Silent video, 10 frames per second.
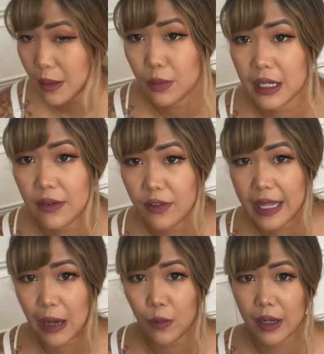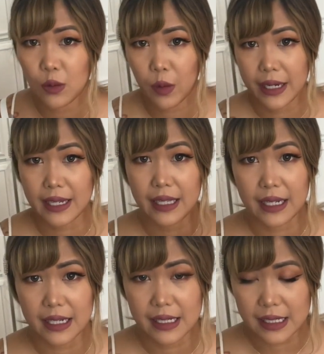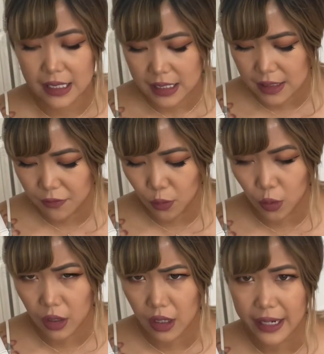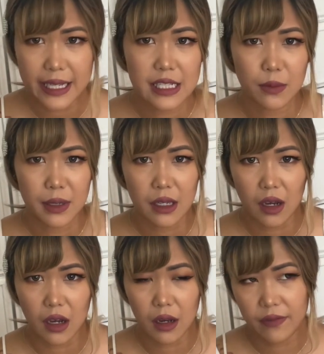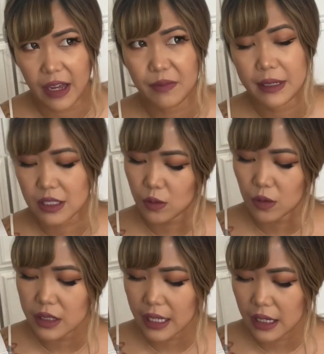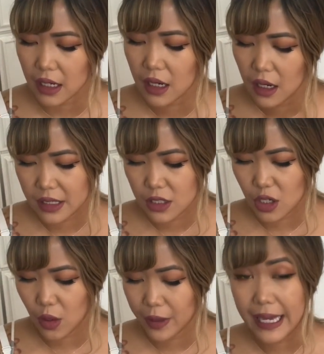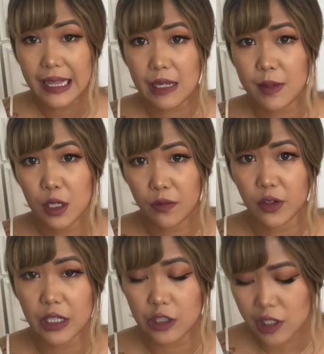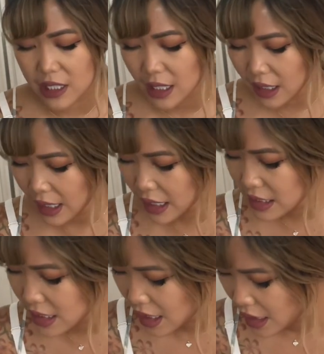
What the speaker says: I'm bringing for that one when Killian is I guess he'll be 5 months old then. So yeah, let me know if you're interested in that.